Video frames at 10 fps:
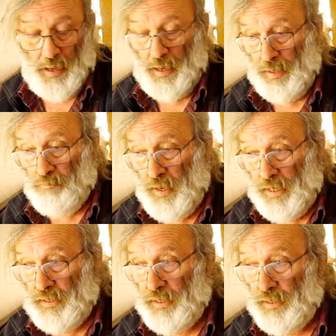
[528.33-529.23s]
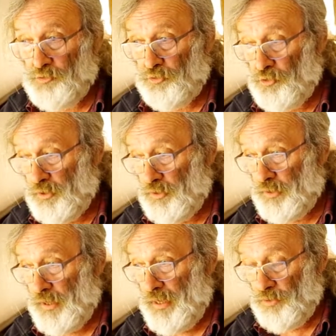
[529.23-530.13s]
and making
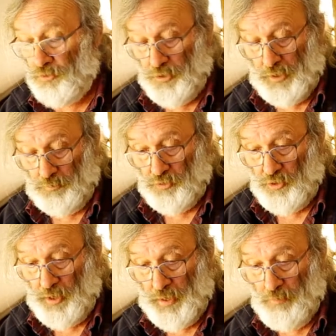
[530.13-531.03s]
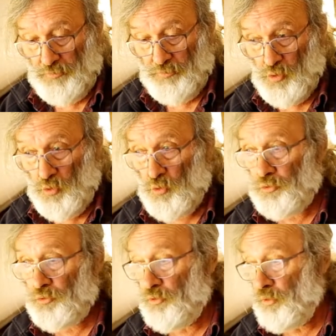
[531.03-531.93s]
certain at the same time, of
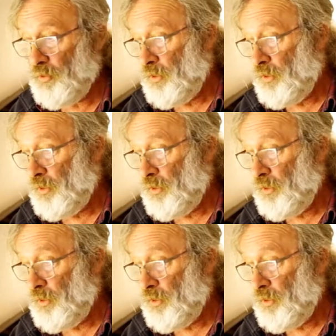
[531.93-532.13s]
course,